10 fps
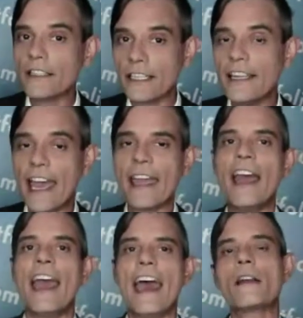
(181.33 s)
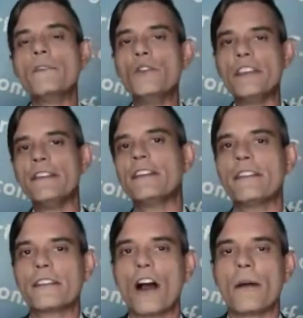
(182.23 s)
today, and I'm using
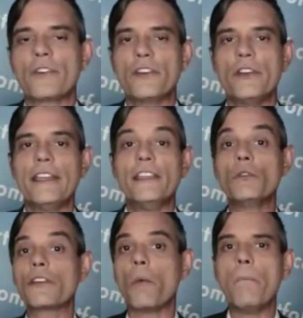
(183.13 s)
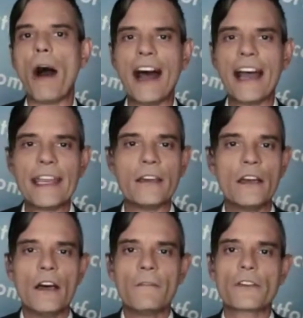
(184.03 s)
this as an opportunity to do a little buying
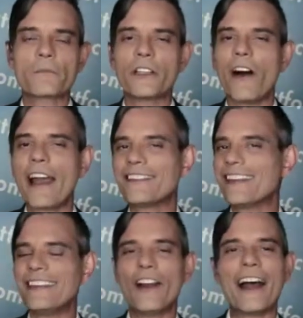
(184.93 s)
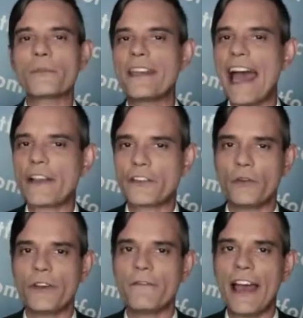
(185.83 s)
for some clients that, have some cash
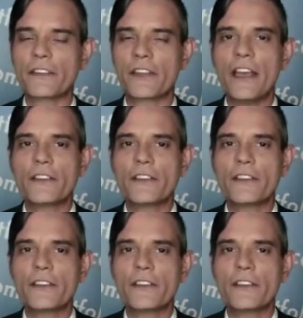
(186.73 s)
to invest.